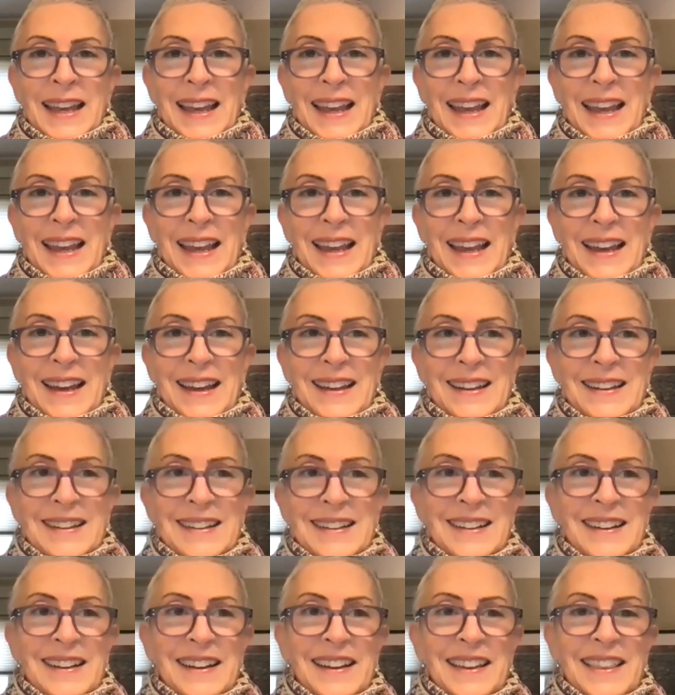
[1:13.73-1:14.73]
And
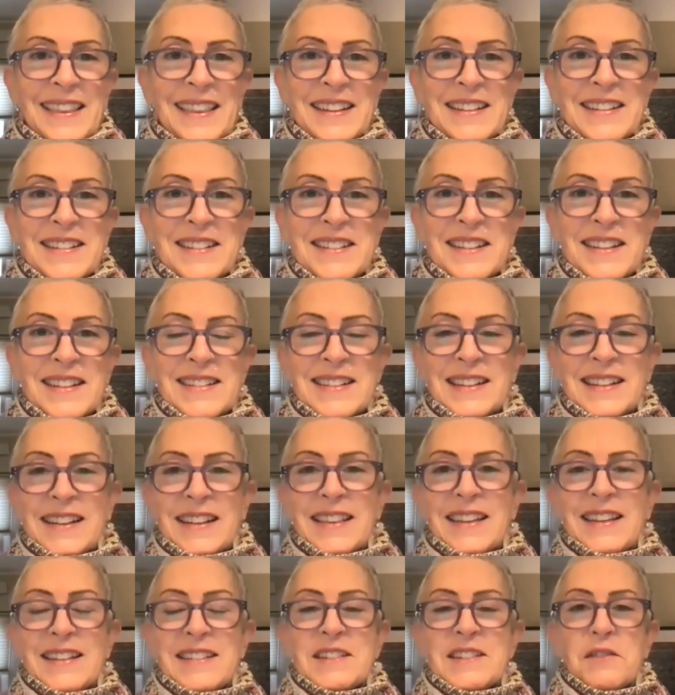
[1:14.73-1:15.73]

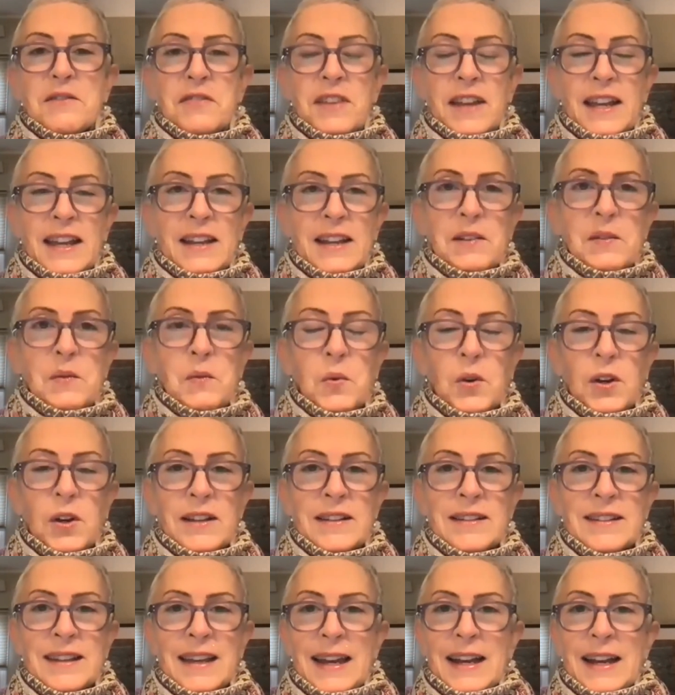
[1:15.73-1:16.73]
this event
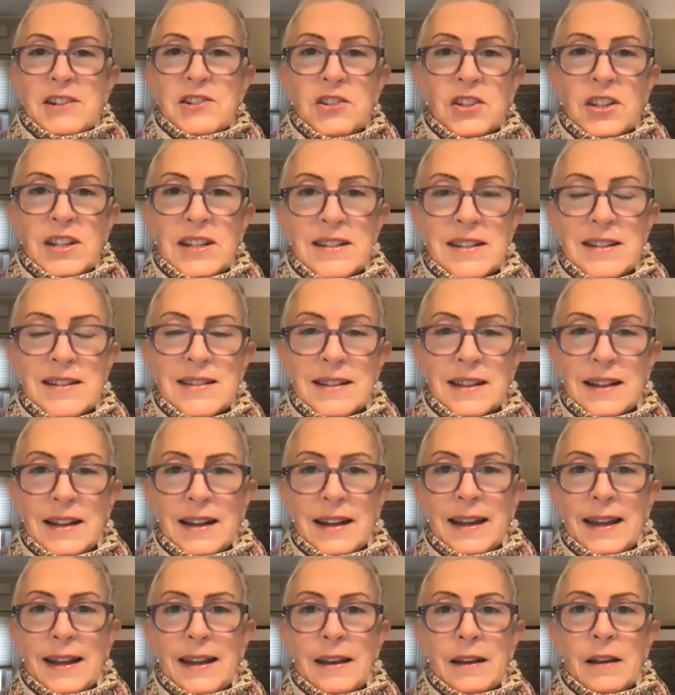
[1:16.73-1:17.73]
was actually
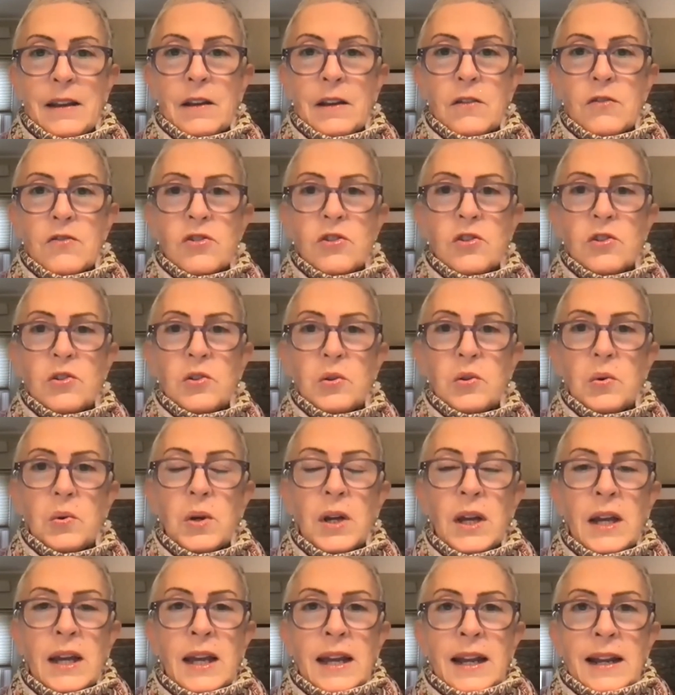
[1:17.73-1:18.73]
designed to
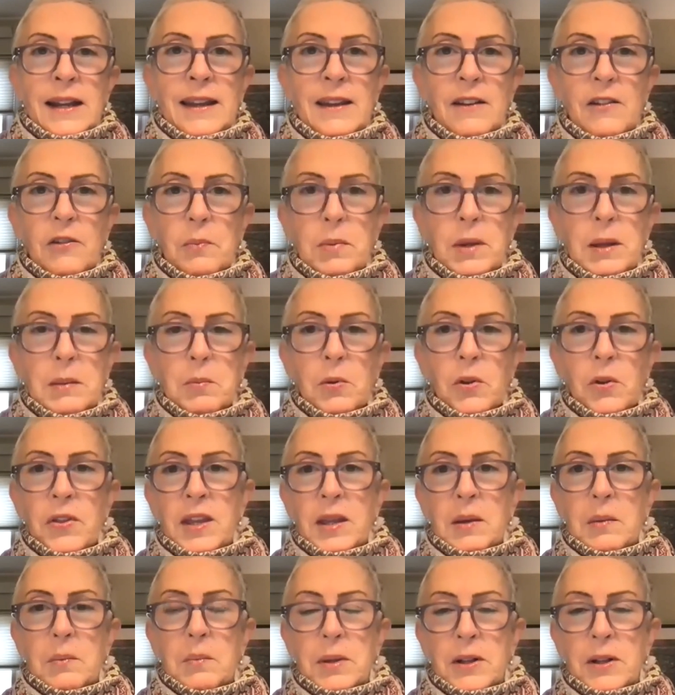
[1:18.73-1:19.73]
give people the
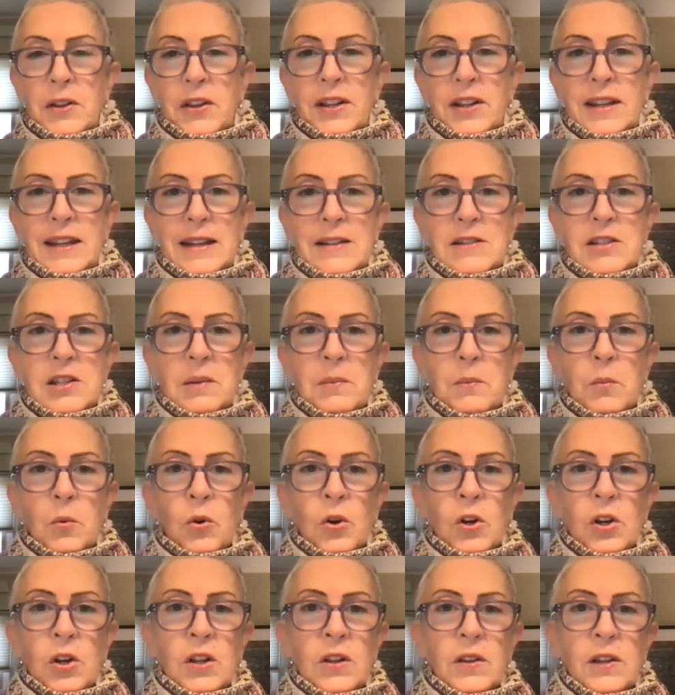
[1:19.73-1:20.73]
ability to
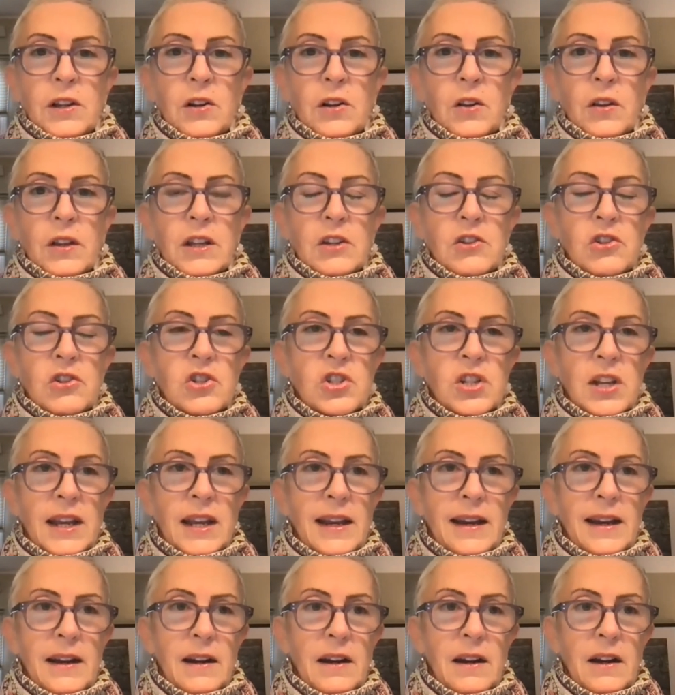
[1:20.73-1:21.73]
more clearly
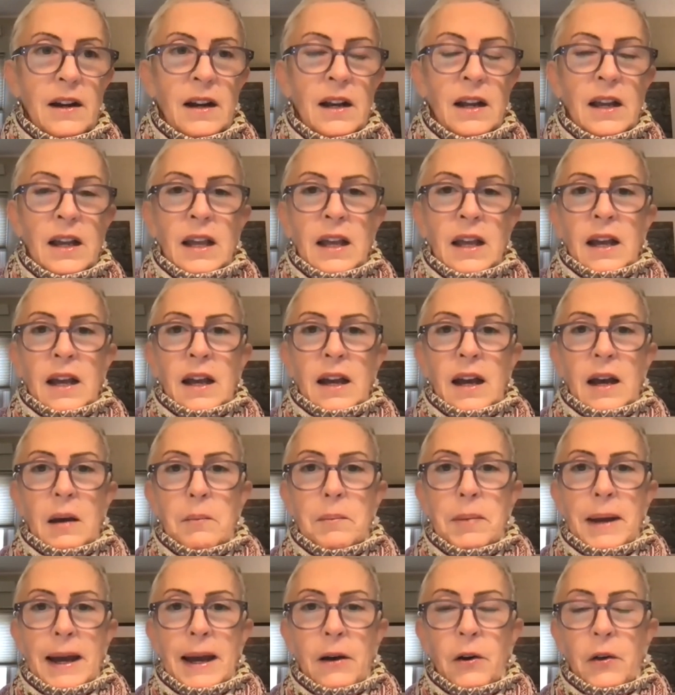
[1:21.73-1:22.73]
share
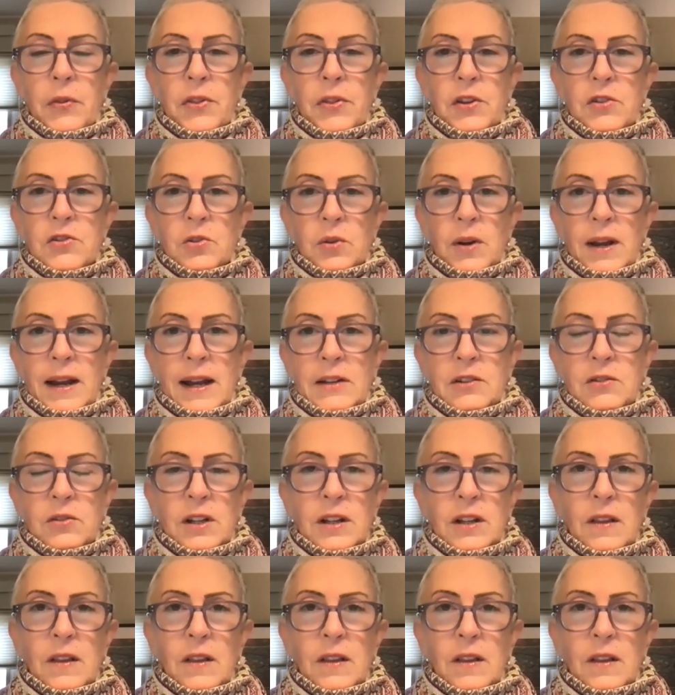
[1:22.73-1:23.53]
about the directory.